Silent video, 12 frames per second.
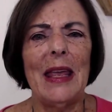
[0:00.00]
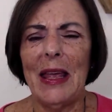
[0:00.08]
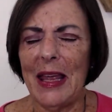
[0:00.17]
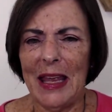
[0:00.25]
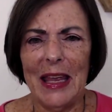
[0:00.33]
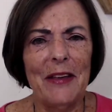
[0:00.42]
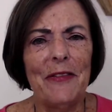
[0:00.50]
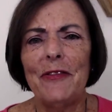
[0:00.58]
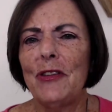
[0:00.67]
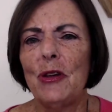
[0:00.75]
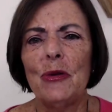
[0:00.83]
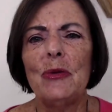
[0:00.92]
if
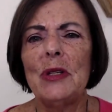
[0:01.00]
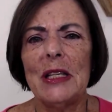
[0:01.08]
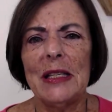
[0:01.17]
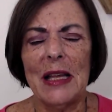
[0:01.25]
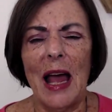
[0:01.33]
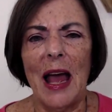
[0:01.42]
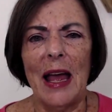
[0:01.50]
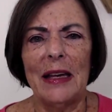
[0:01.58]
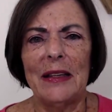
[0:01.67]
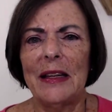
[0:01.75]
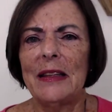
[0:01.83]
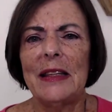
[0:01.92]
you decide
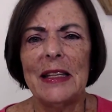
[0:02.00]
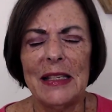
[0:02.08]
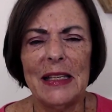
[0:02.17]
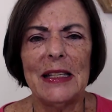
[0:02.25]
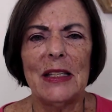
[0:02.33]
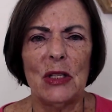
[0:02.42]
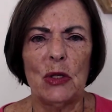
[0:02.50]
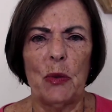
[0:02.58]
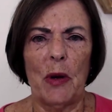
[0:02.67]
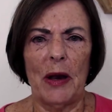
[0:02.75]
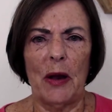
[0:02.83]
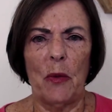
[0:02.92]
that this isn't what I
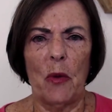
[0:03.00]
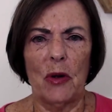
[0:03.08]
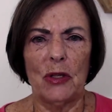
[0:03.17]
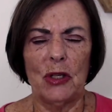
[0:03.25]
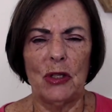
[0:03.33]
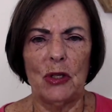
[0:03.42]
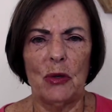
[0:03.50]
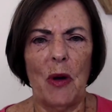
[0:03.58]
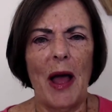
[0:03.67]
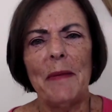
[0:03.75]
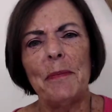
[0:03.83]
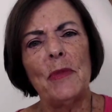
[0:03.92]
want to do,
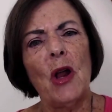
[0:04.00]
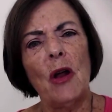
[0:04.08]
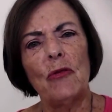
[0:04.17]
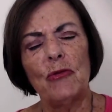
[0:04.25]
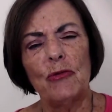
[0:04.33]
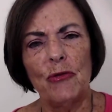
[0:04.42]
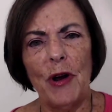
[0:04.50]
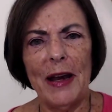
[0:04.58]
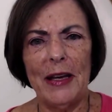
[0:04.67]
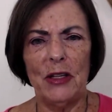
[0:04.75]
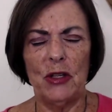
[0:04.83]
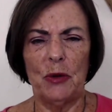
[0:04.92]
I'm not ready
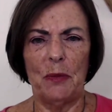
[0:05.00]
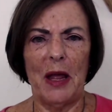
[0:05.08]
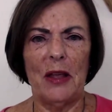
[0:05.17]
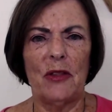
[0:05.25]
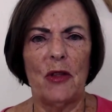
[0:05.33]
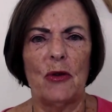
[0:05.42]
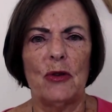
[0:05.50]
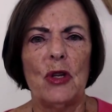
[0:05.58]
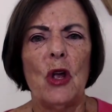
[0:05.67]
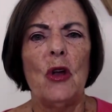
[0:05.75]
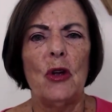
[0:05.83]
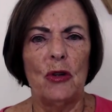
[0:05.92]
to make those
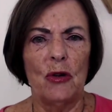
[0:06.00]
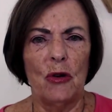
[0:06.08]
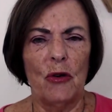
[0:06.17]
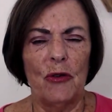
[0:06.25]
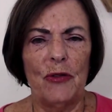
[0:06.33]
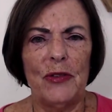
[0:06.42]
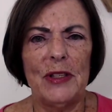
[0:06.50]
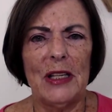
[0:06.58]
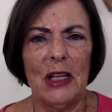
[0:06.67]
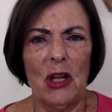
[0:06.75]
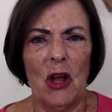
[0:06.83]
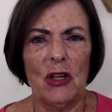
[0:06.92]

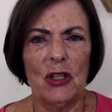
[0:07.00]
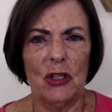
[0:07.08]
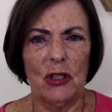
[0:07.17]
neurophysiological